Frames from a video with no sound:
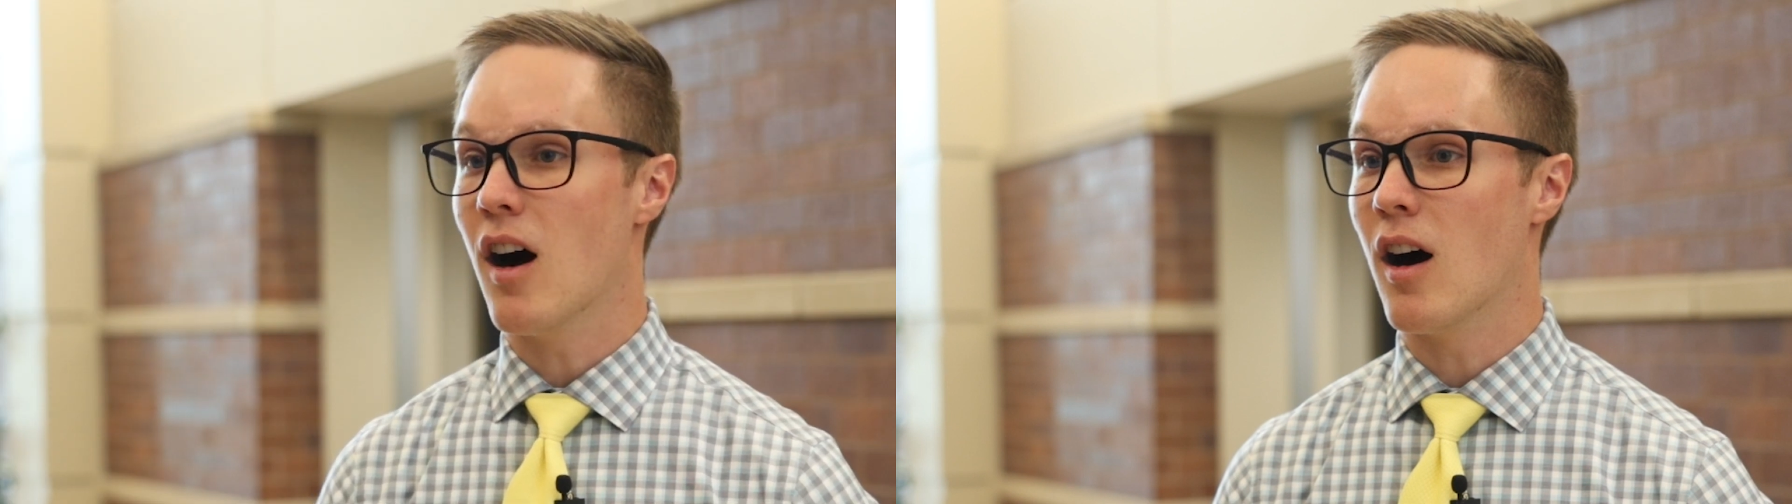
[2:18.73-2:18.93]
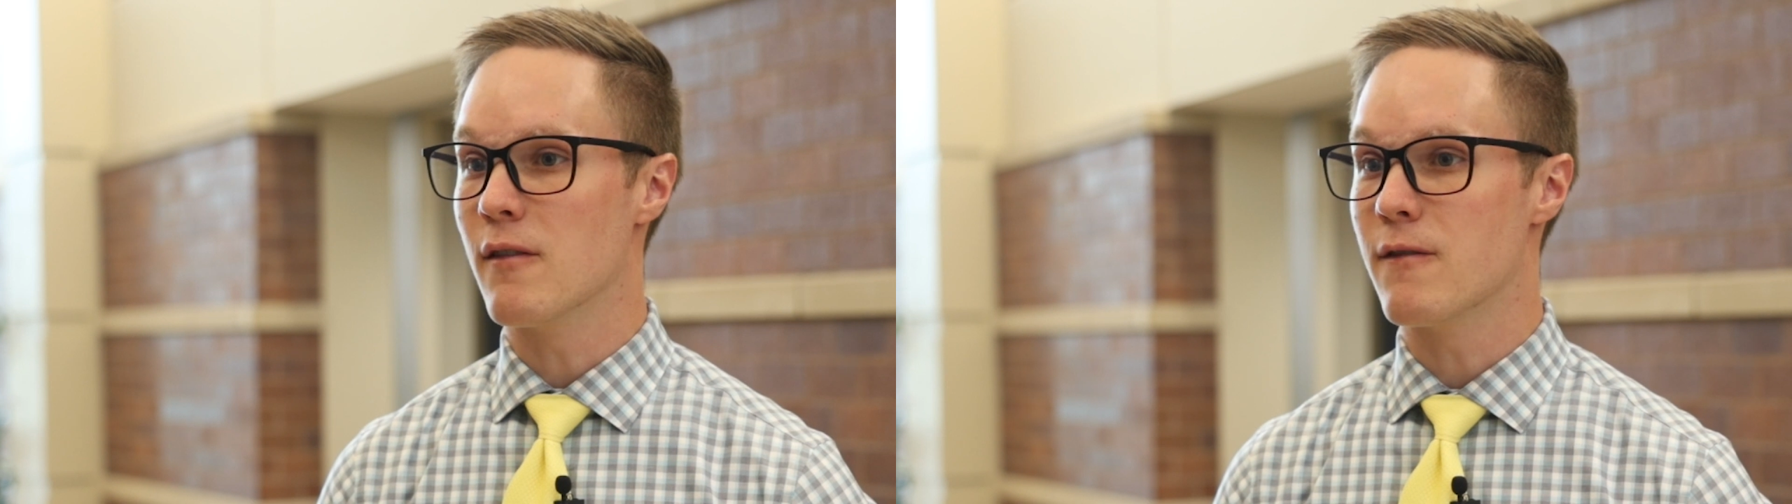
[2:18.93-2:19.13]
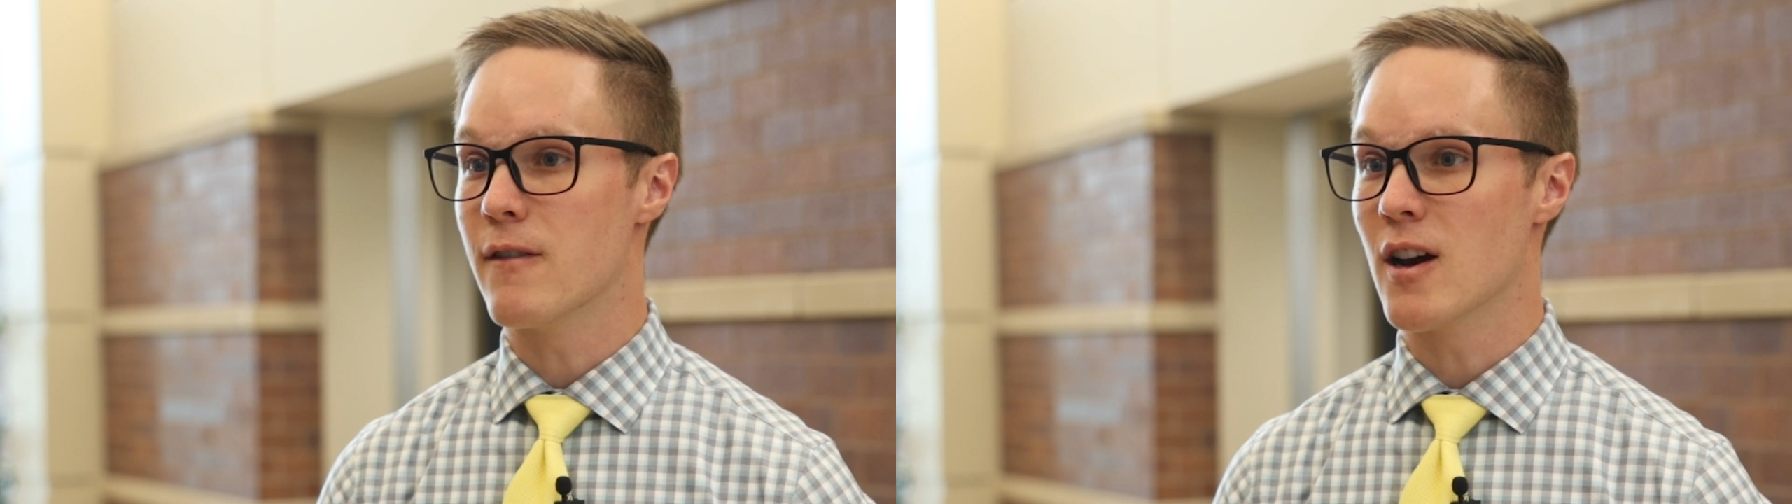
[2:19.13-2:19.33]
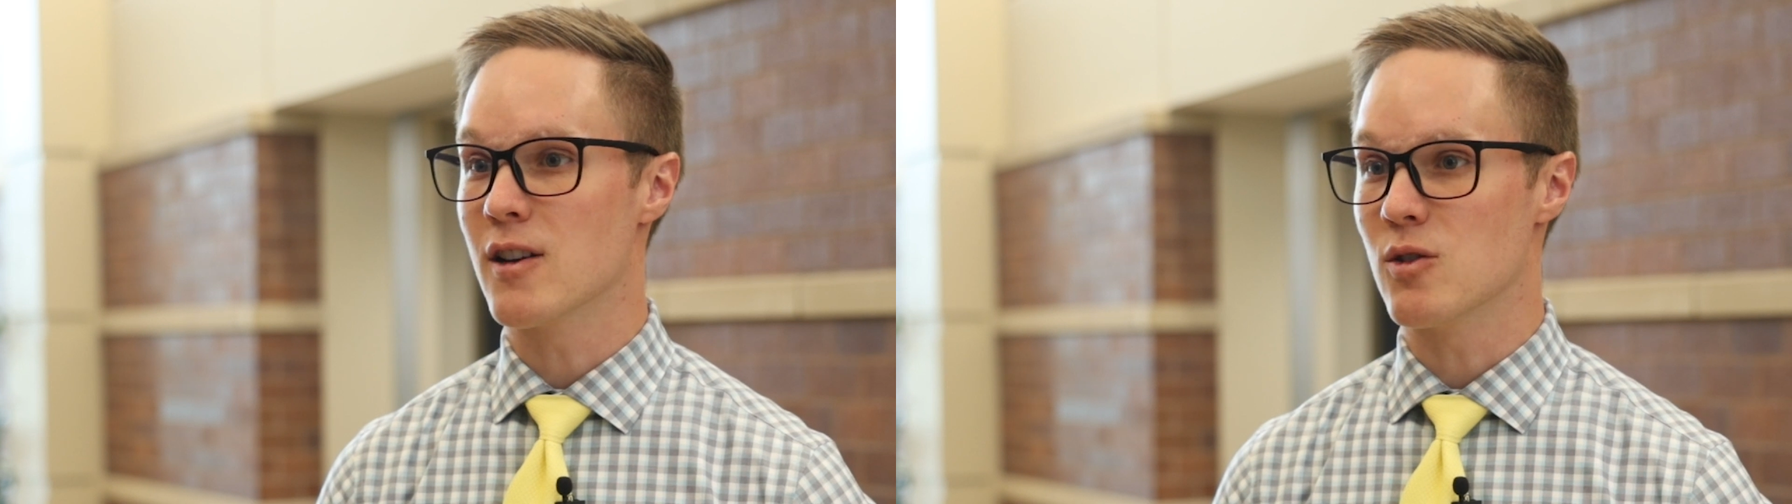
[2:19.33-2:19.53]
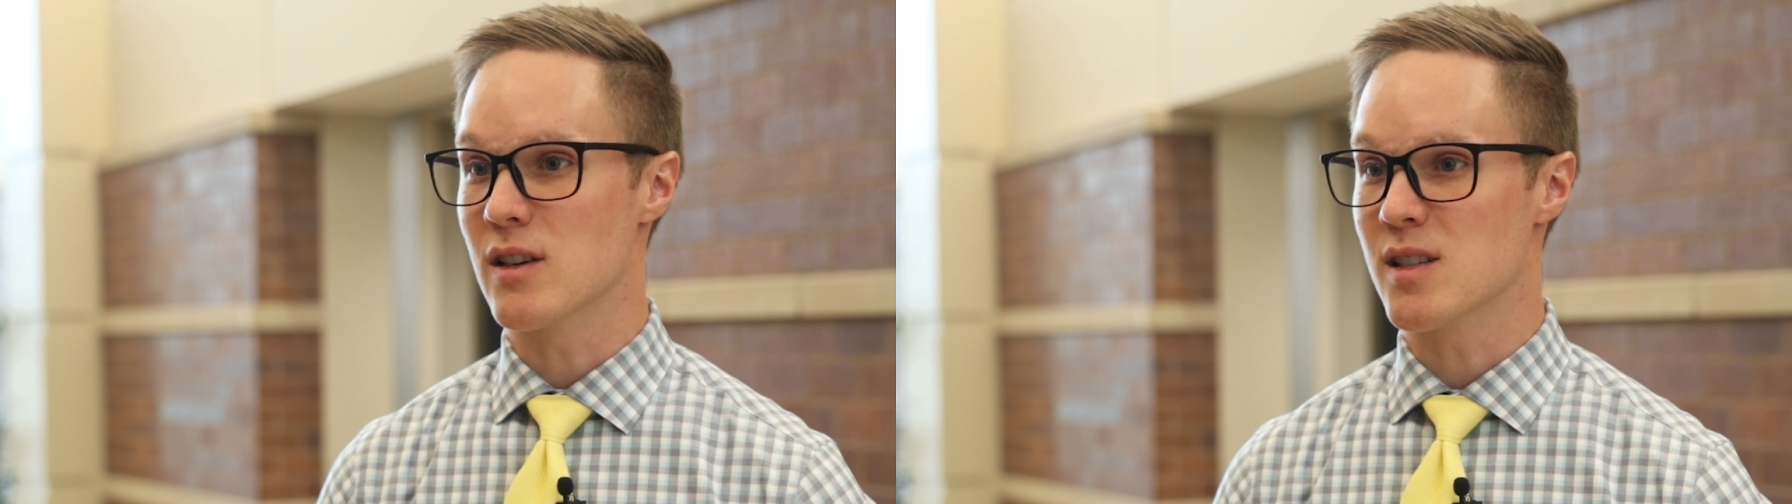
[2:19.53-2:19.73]

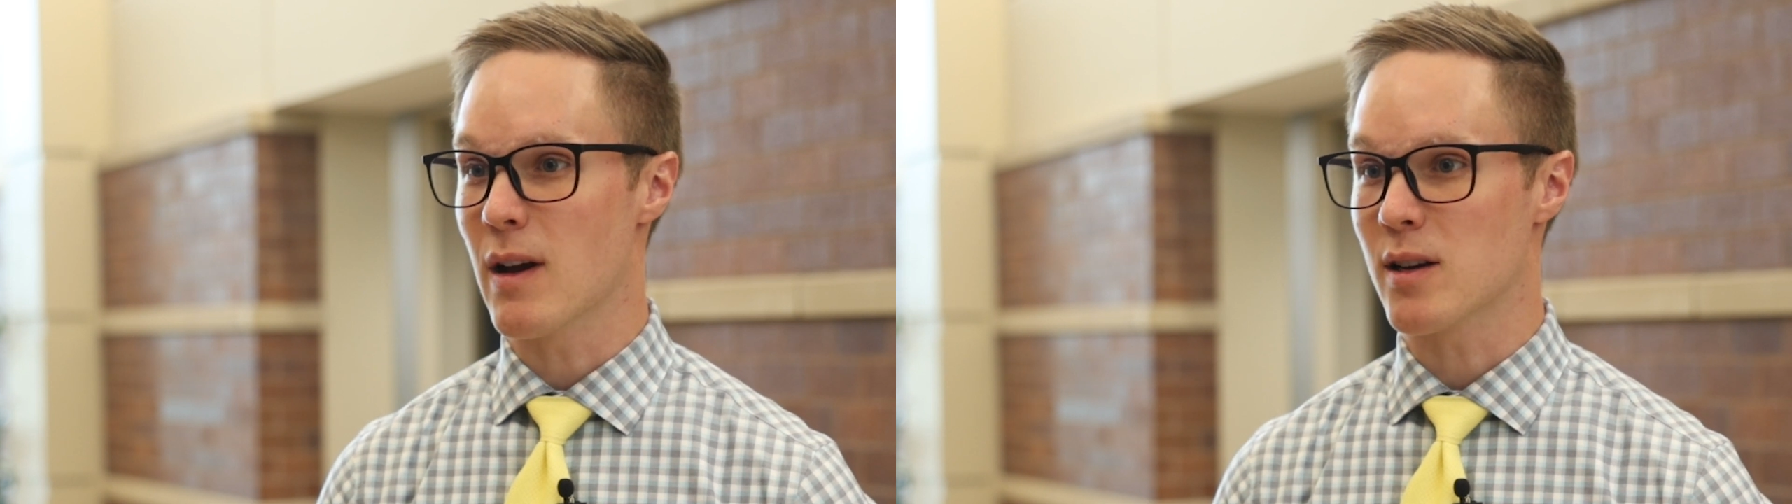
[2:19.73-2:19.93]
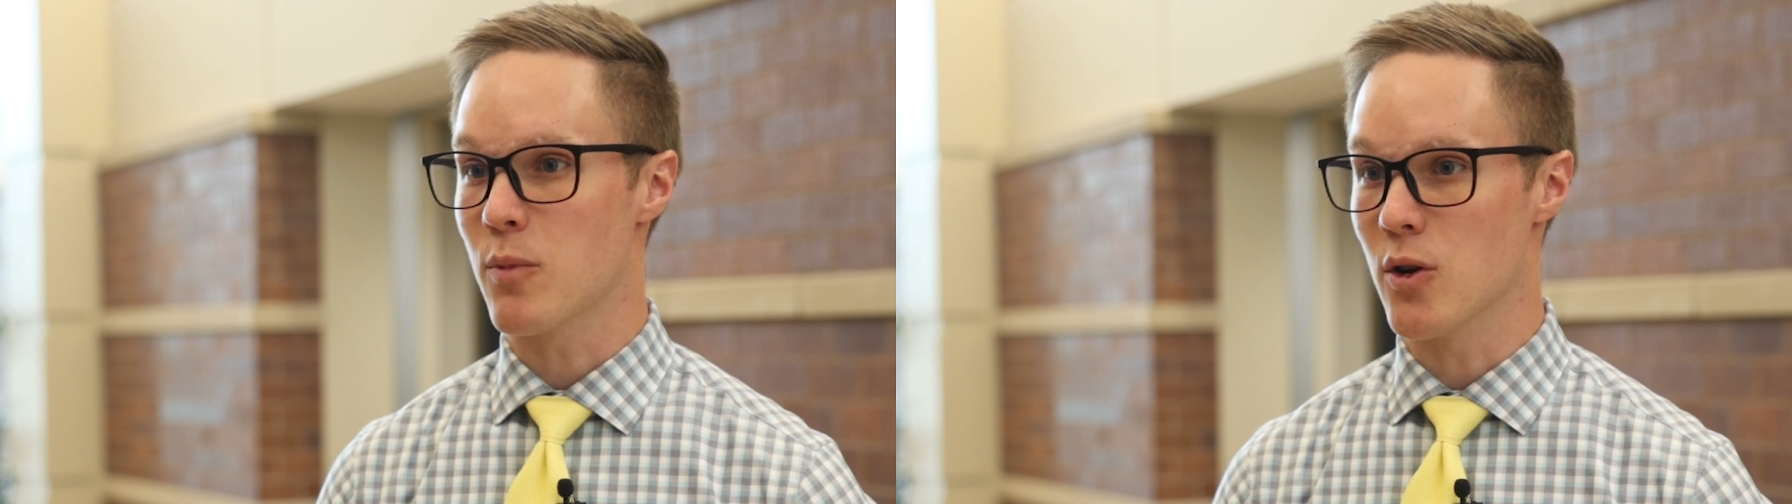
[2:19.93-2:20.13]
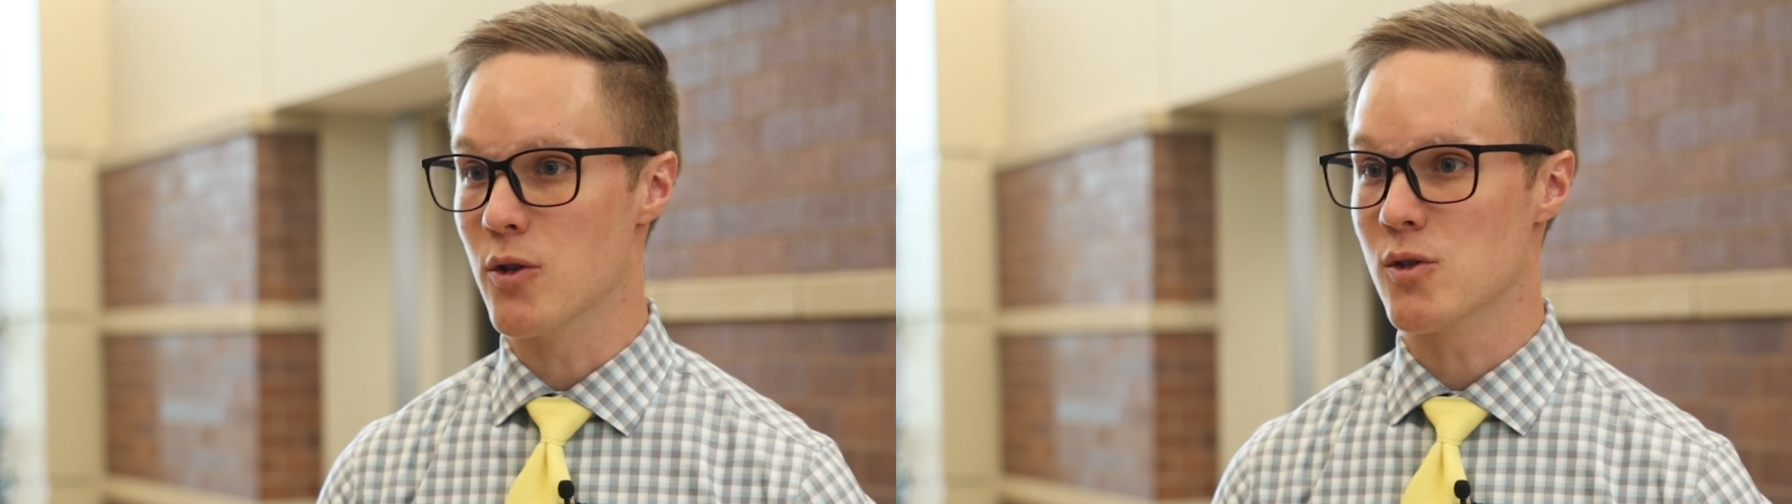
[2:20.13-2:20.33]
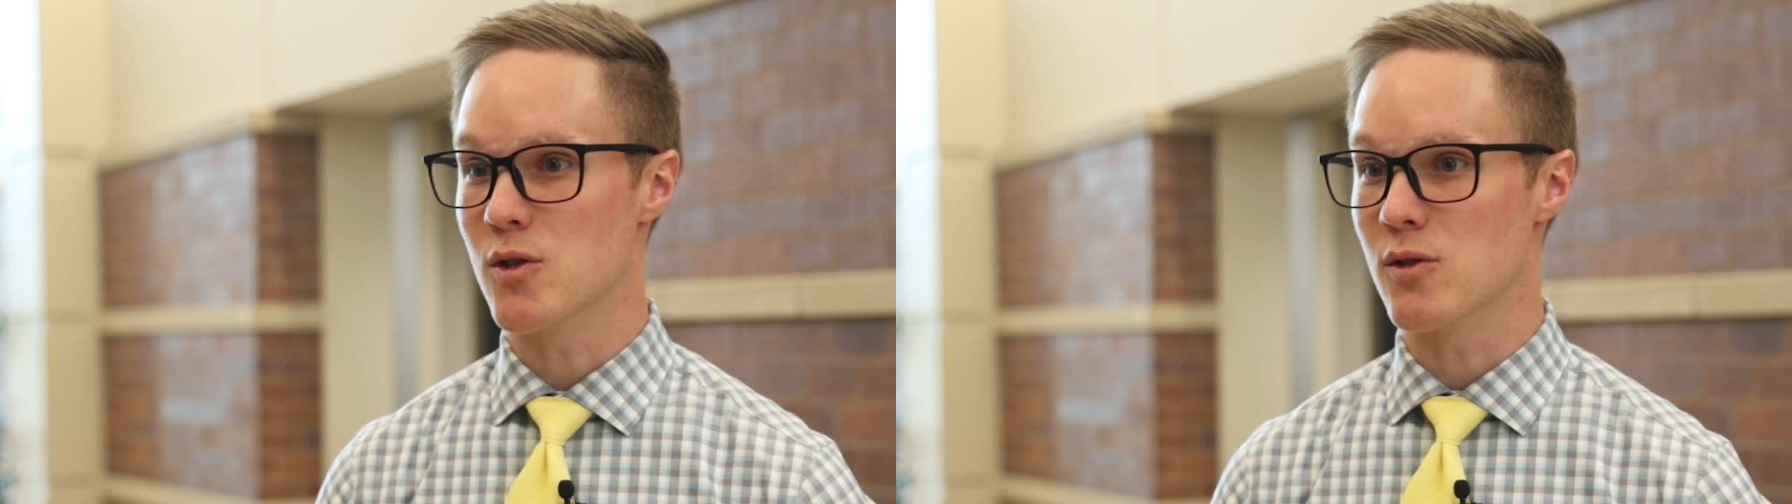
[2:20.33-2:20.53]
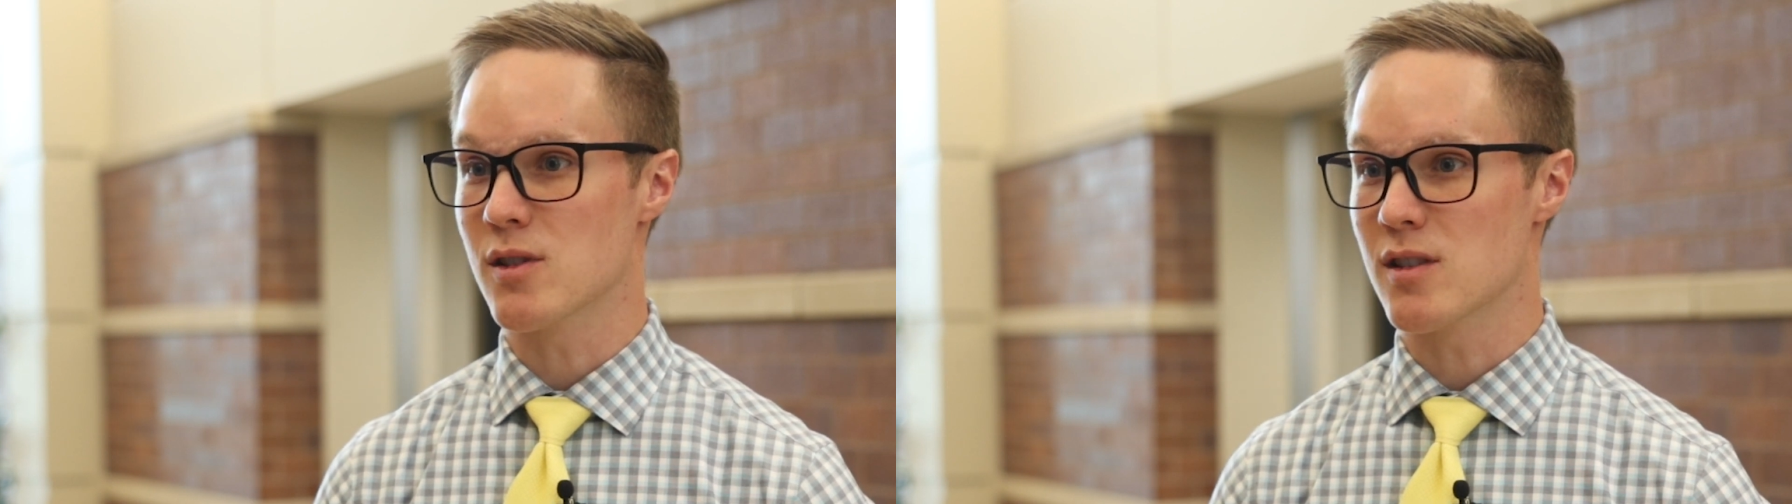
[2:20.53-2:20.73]
unfair to expect
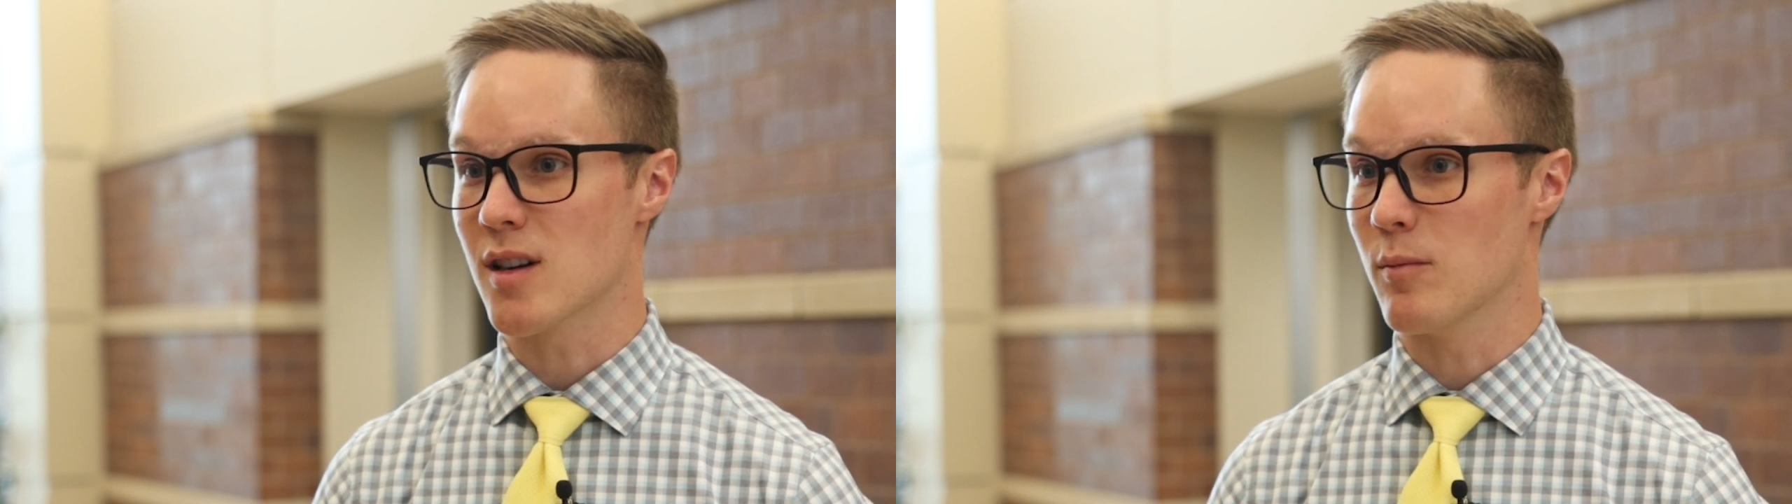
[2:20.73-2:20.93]
producers to